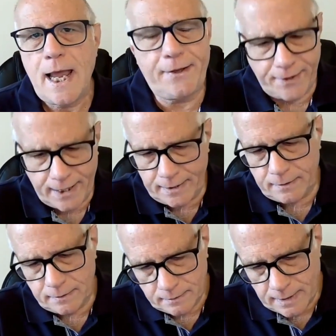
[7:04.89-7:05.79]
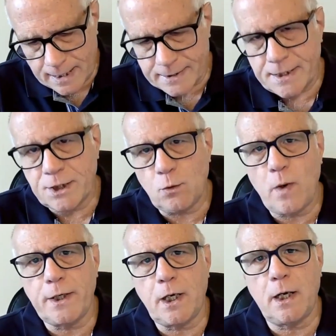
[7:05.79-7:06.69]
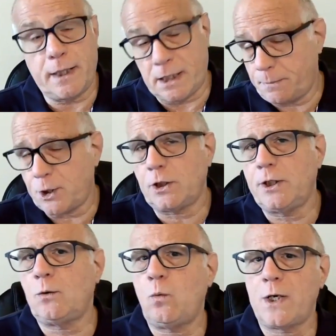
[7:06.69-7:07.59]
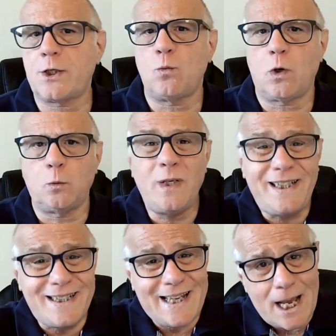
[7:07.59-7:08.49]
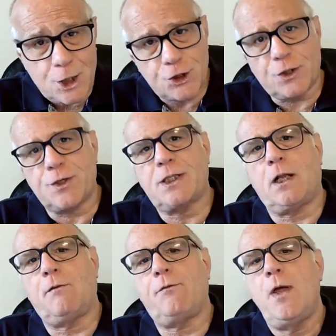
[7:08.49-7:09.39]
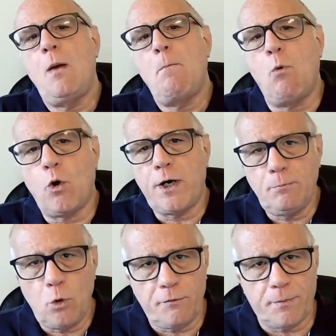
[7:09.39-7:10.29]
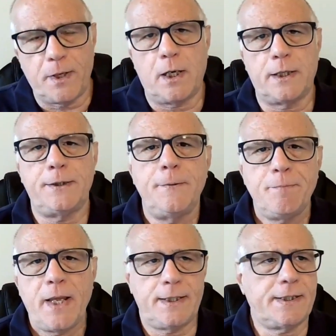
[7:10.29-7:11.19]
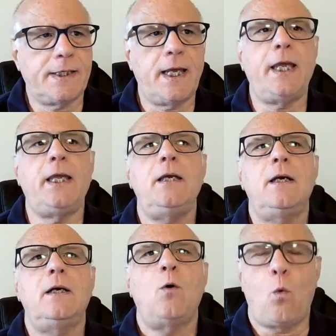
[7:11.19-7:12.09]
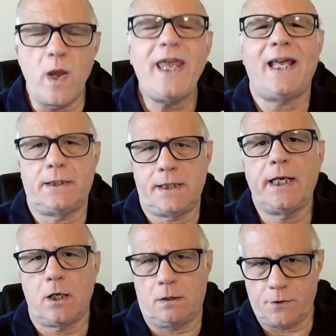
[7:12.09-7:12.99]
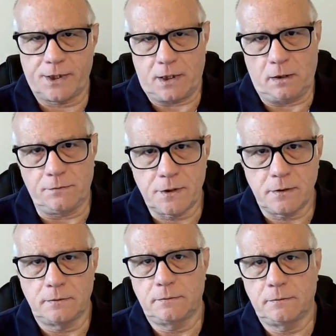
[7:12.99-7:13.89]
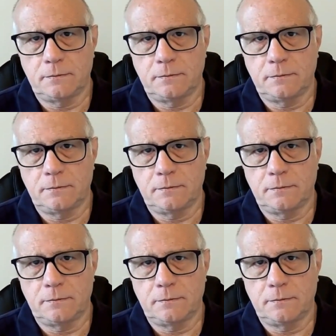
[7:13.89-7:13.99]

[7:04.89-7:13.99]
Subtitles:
And then as history went on, especially in the Western world, we detached ourselves more and more from God and say, we can take care of ourselves.